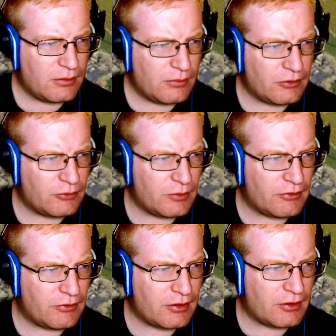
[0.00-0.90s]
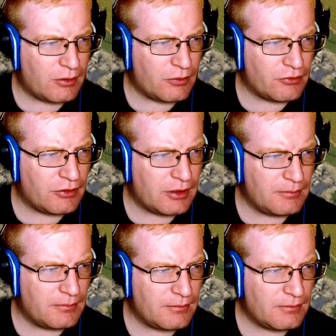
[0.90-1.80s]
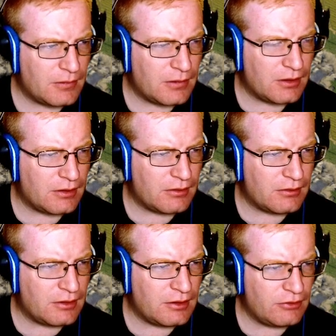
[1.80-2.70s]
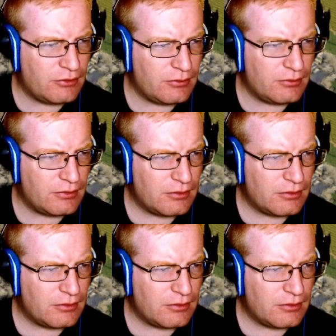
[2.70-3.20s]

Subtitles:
Which was, what's her name? Nidintu?